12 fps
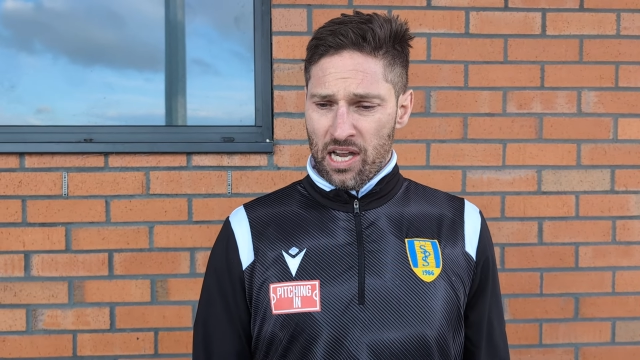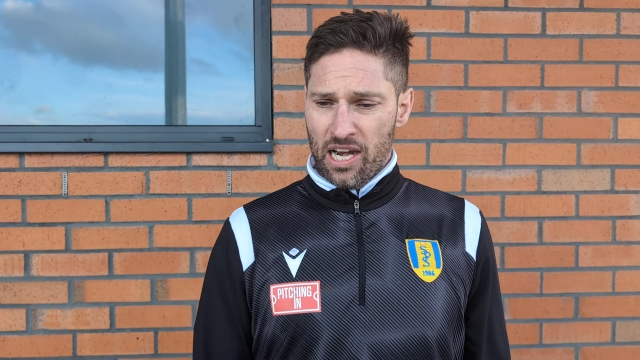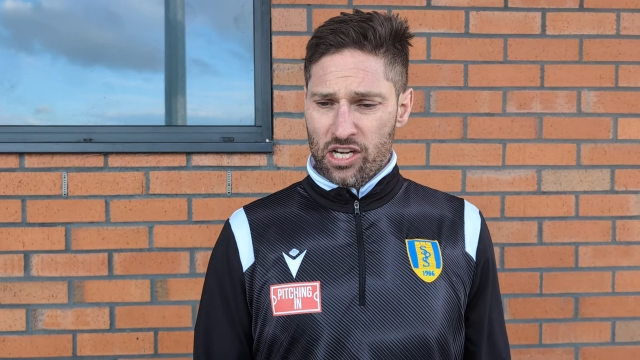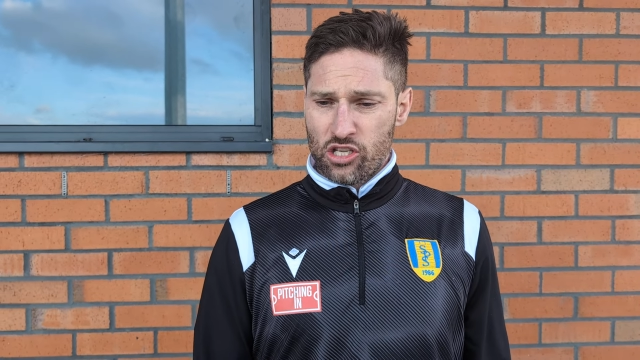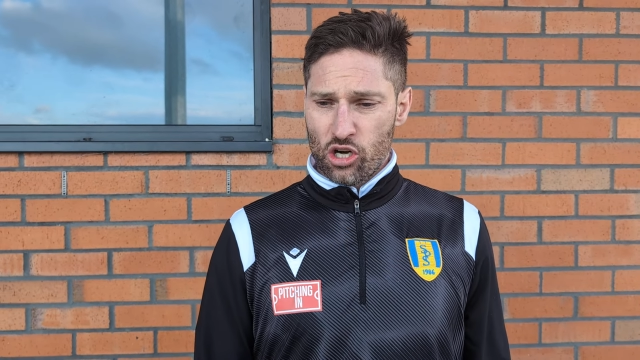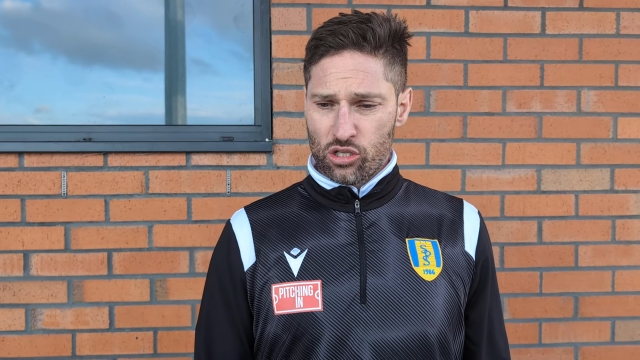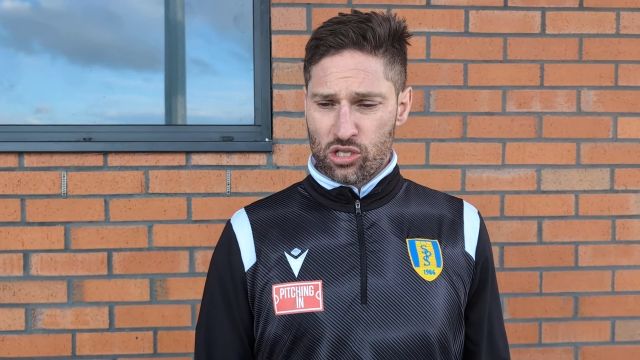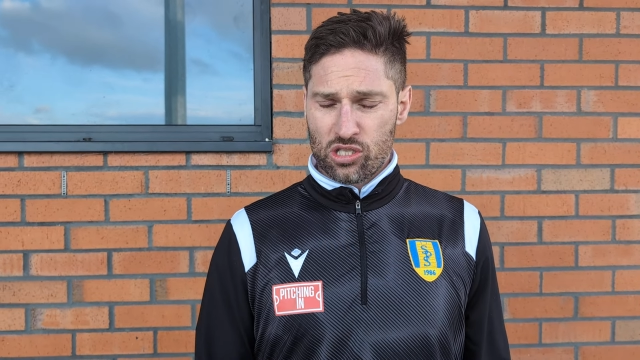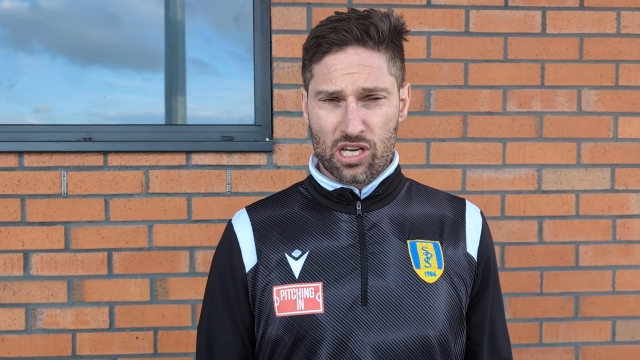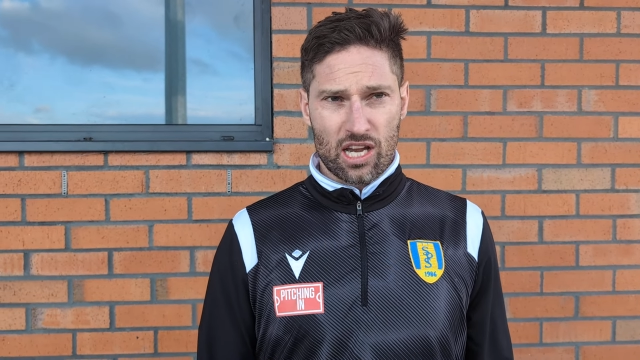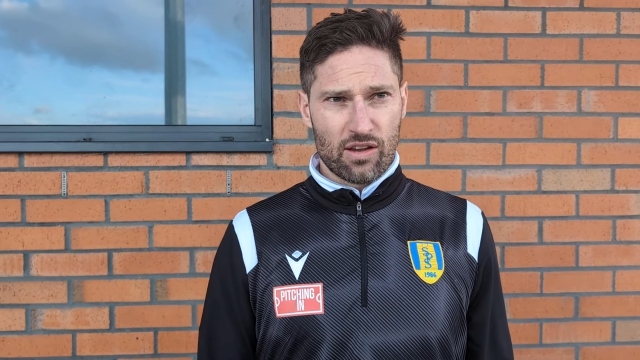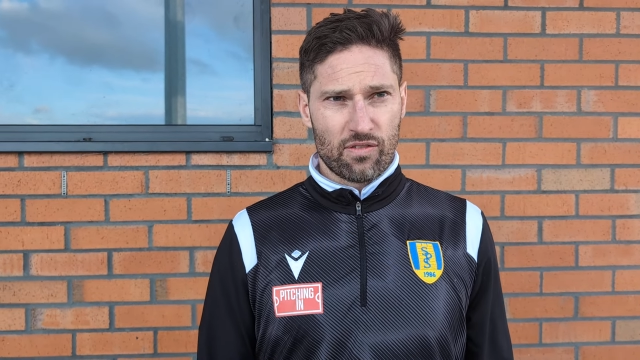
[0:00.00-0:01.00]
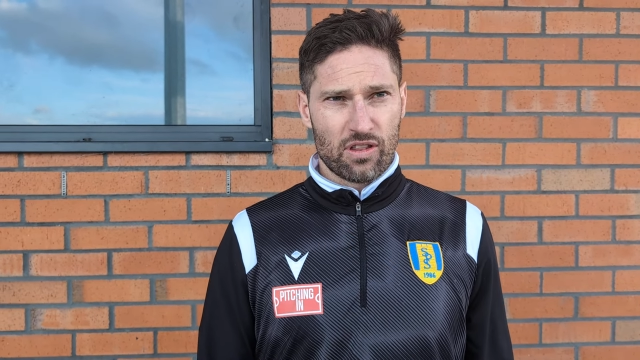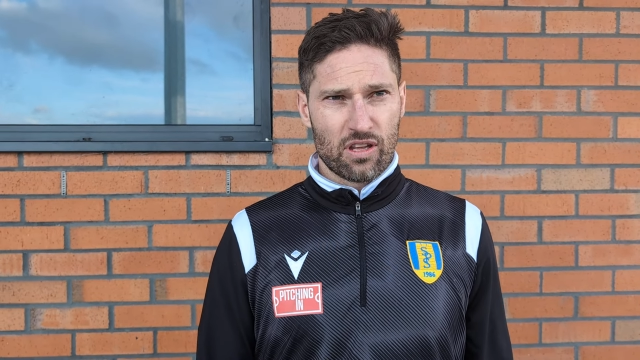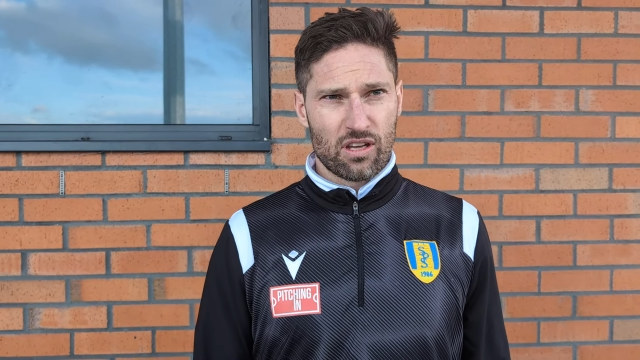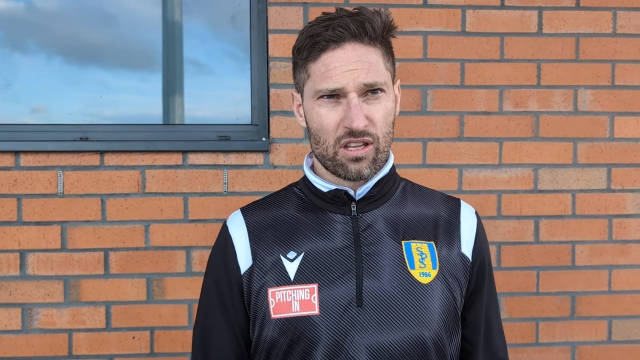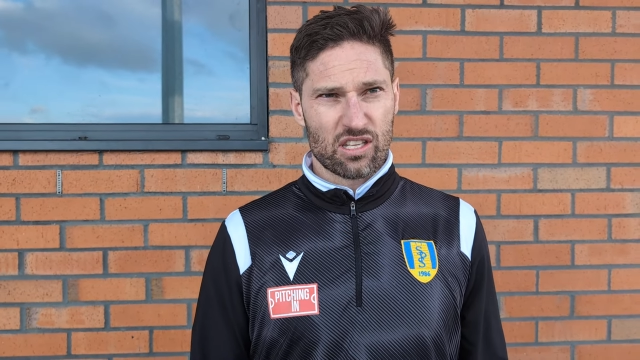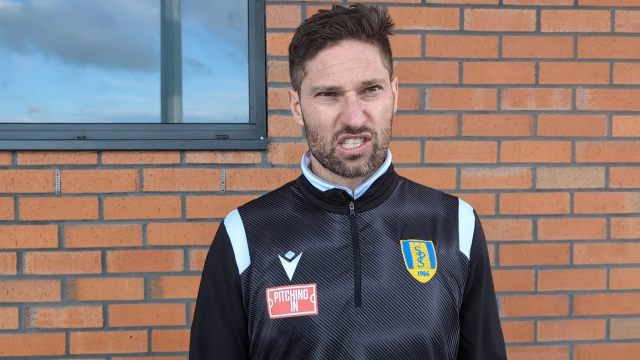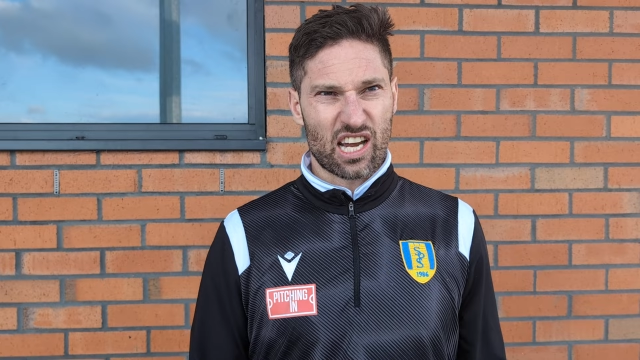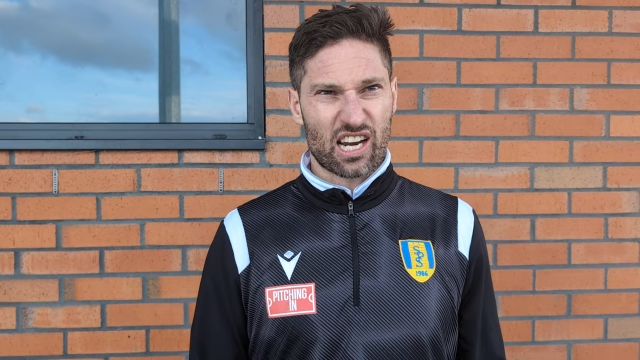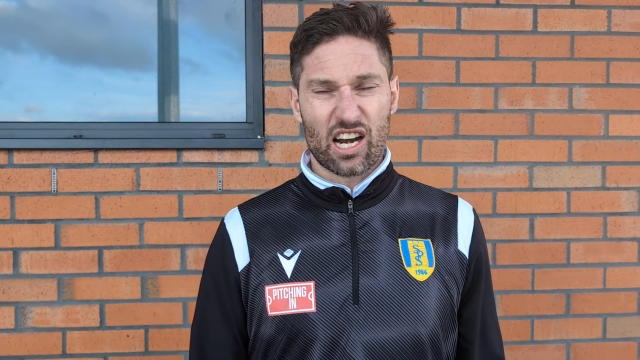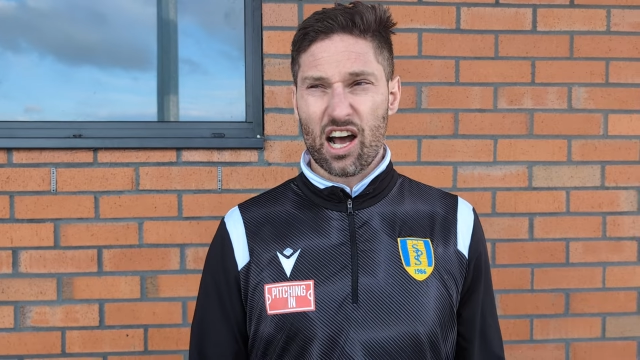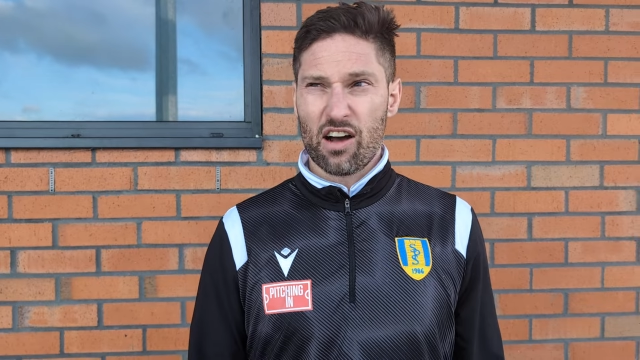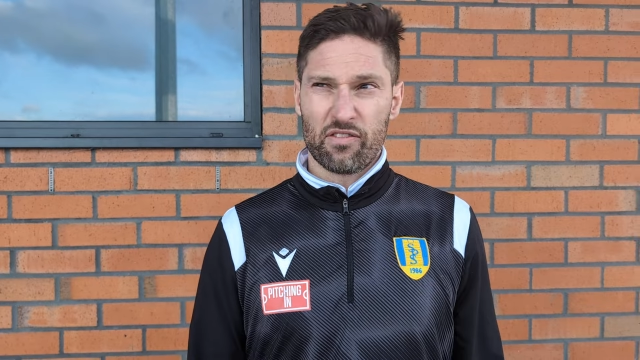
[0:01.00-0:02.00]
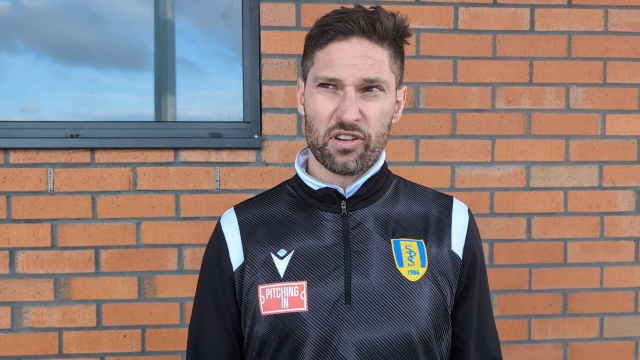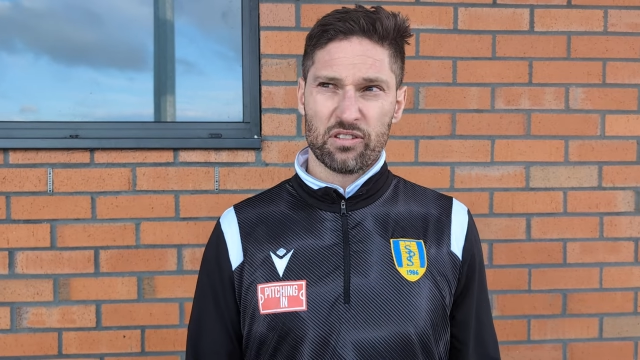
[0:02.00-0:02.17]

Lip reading: any shots to save in the second half.